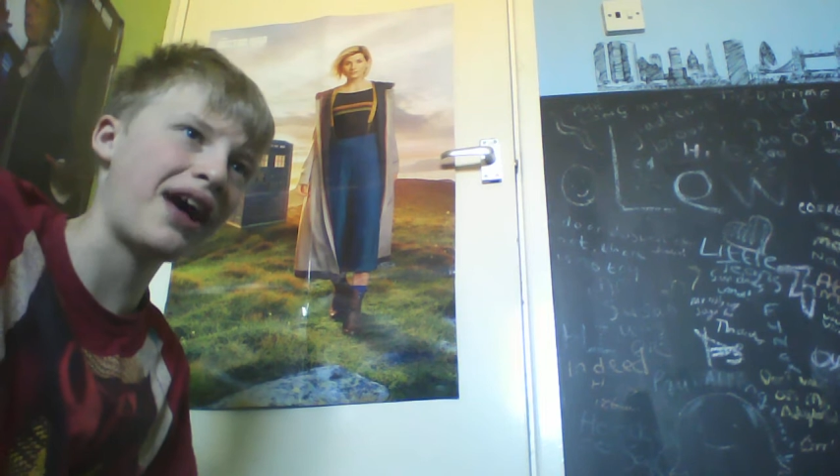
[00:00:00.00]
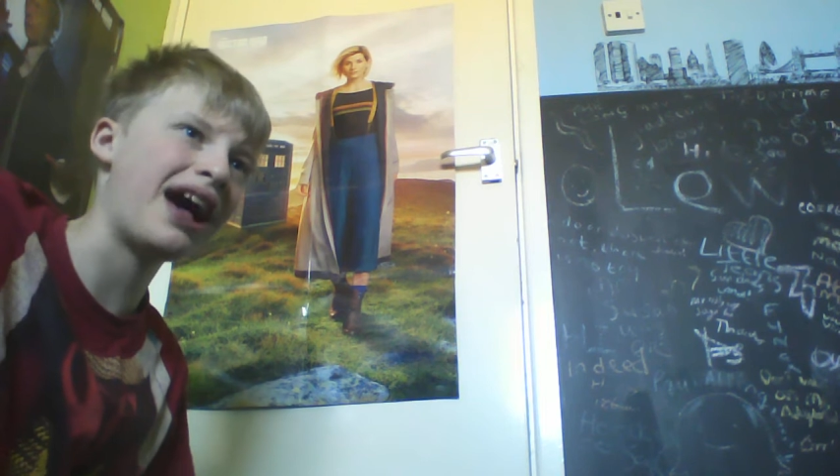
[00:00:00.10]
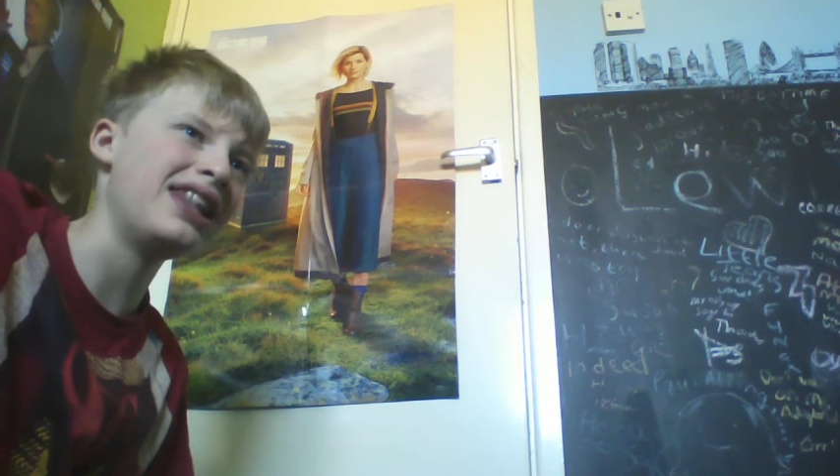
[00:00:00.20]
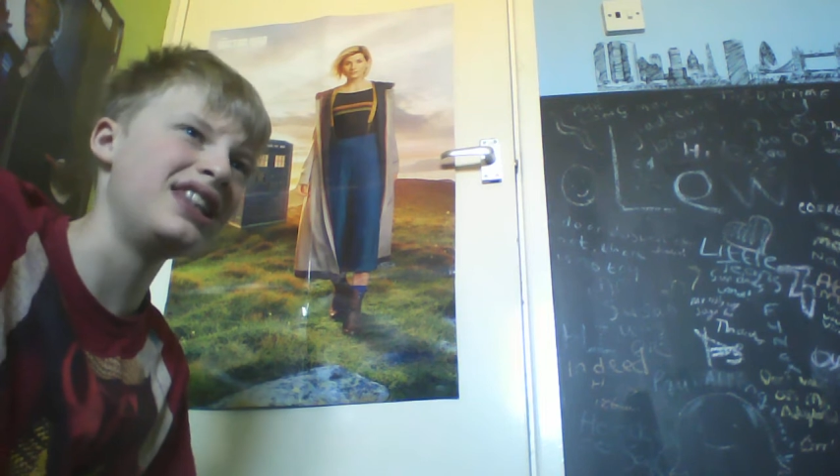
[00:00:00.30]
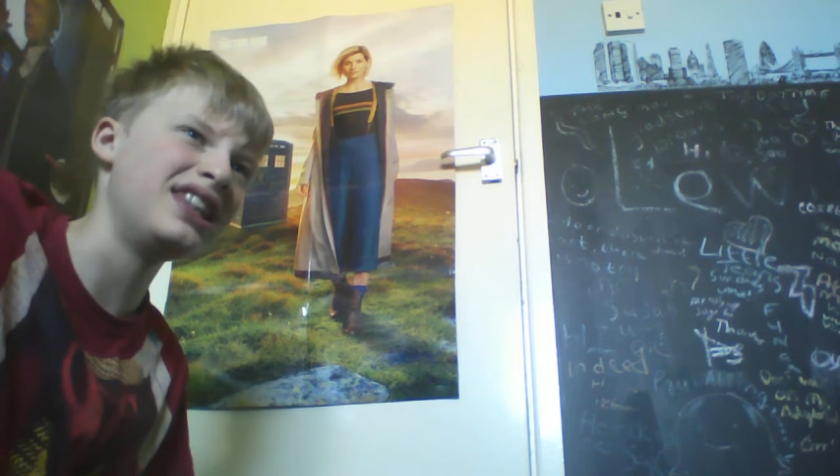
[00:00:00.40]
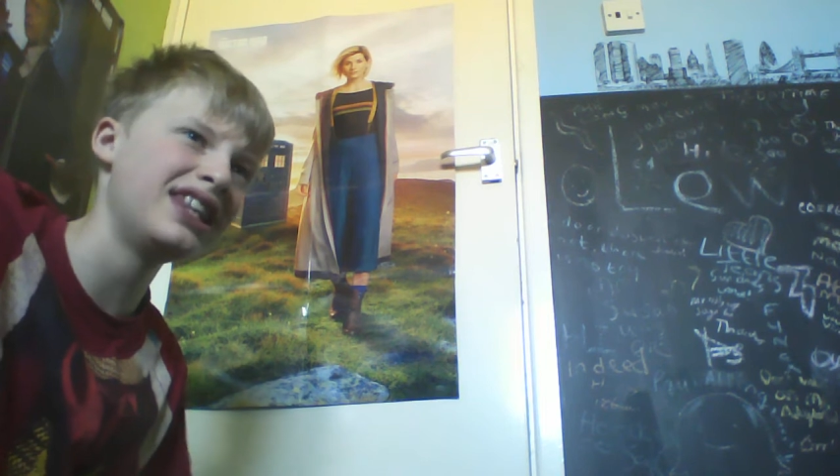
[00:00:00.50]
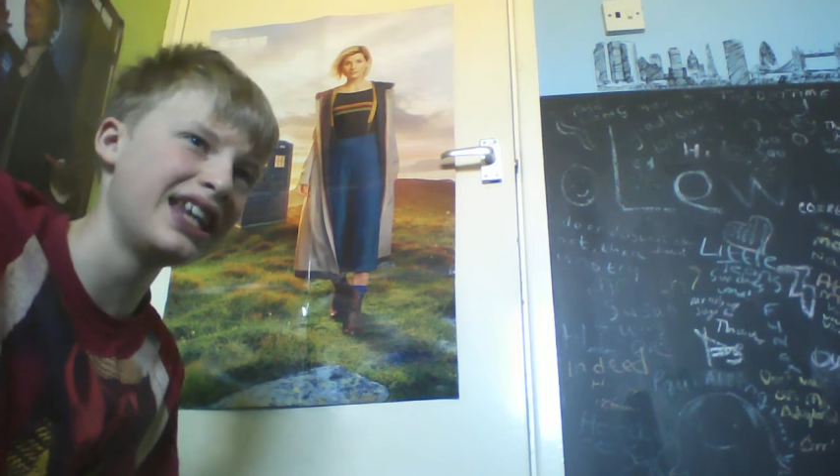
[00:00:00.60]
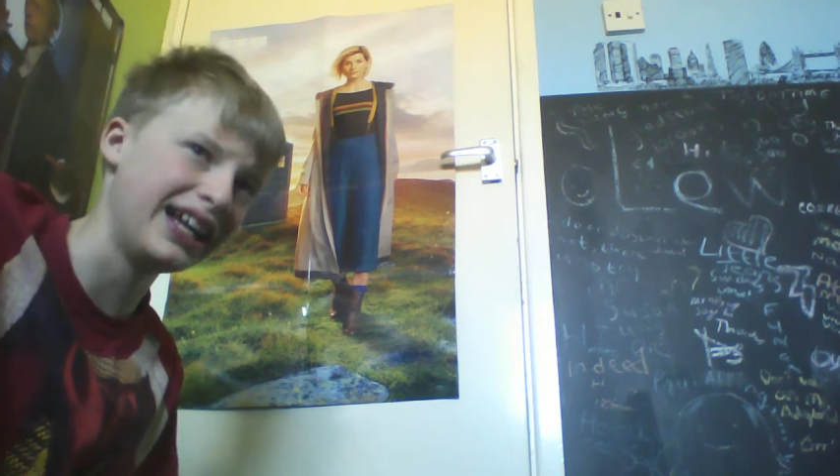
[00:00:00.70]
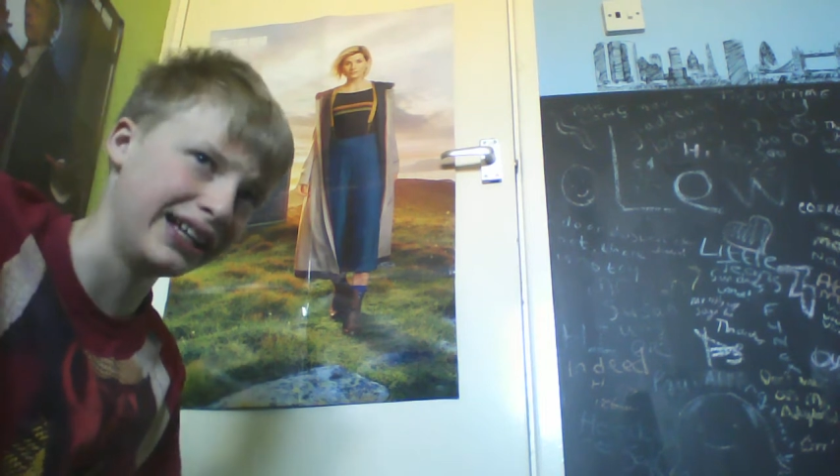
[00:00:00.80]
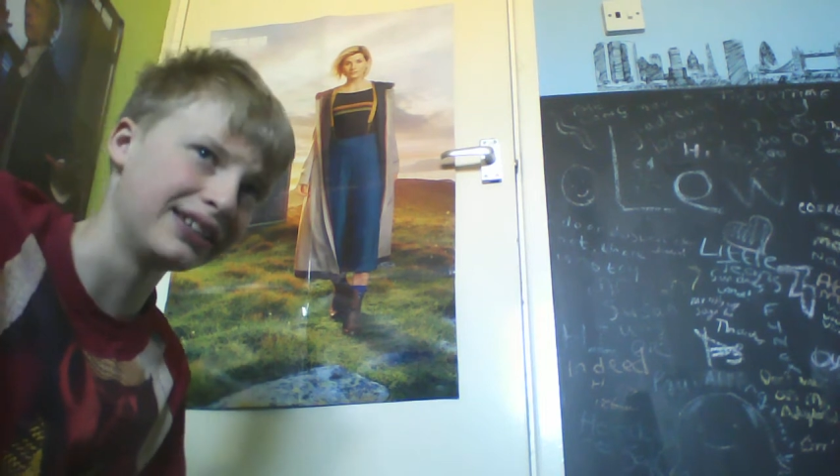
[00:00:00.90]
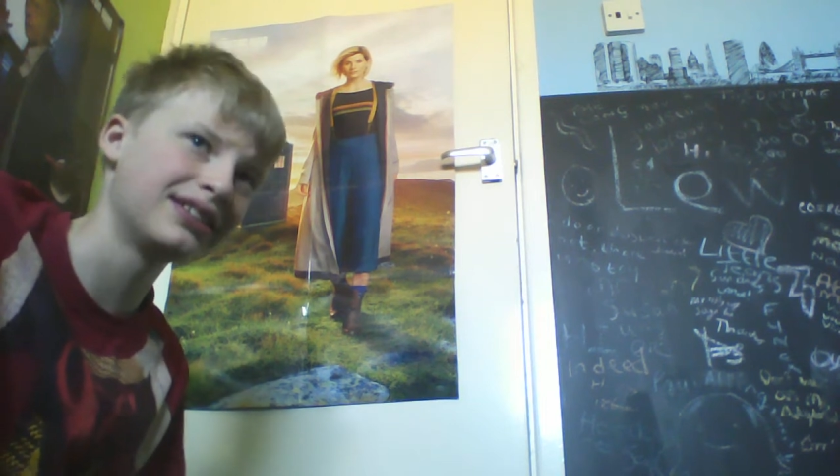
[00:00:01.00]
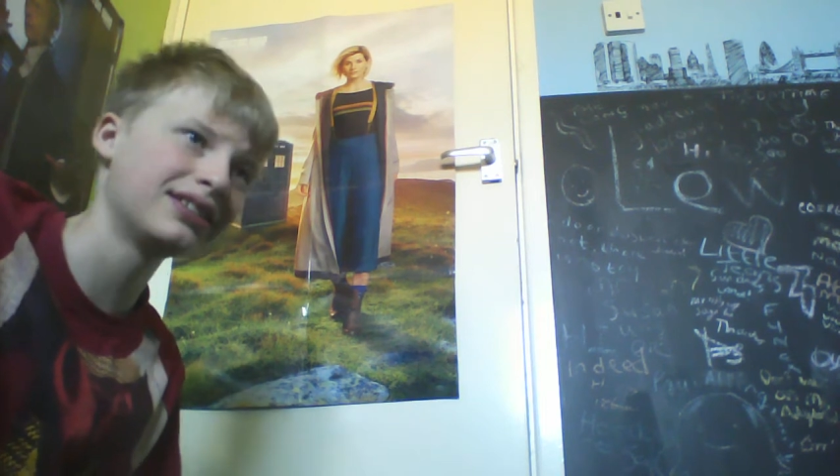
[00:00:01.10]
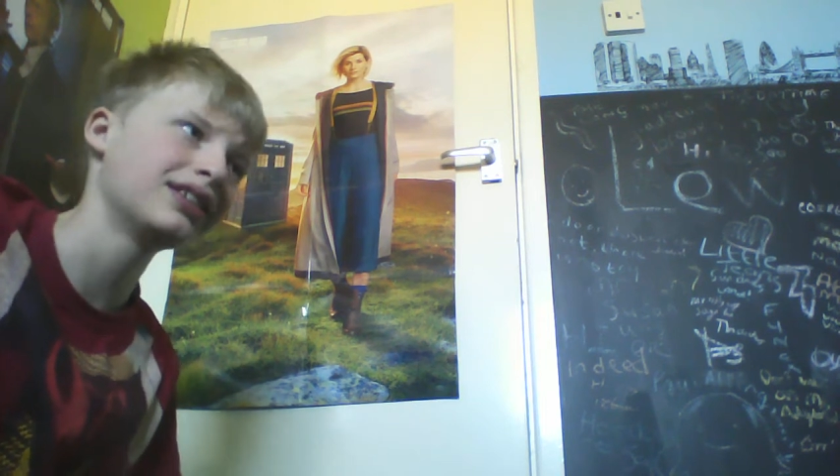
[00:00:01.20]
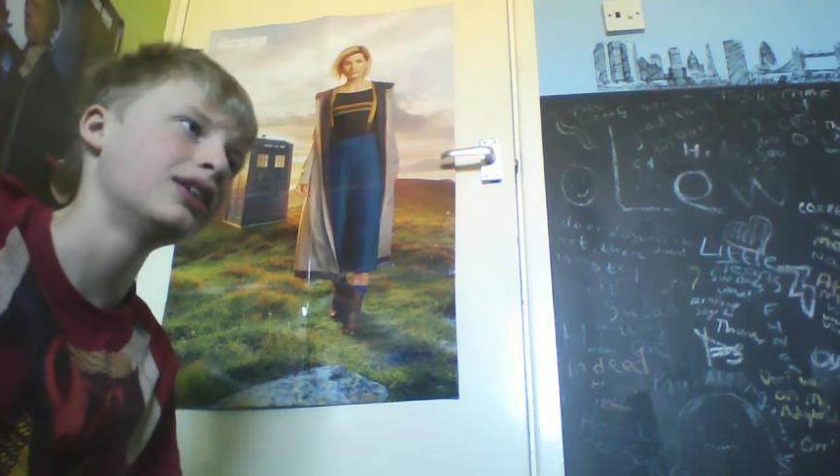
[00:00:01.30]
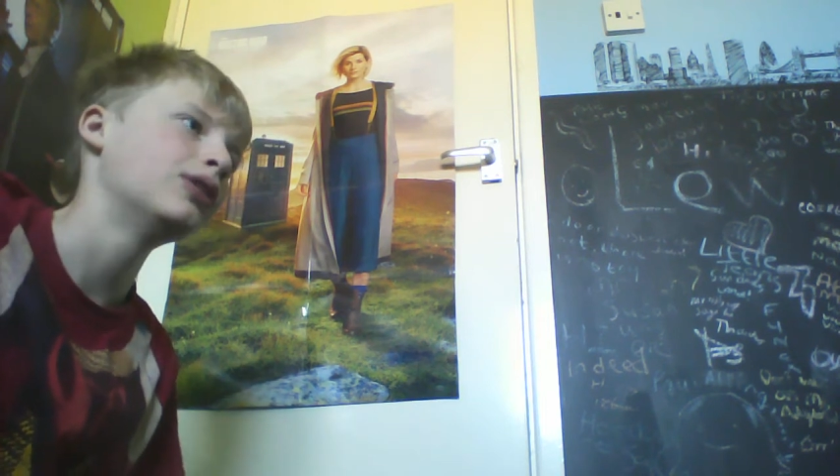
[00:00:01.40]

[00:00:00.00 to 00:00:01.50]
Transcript: at least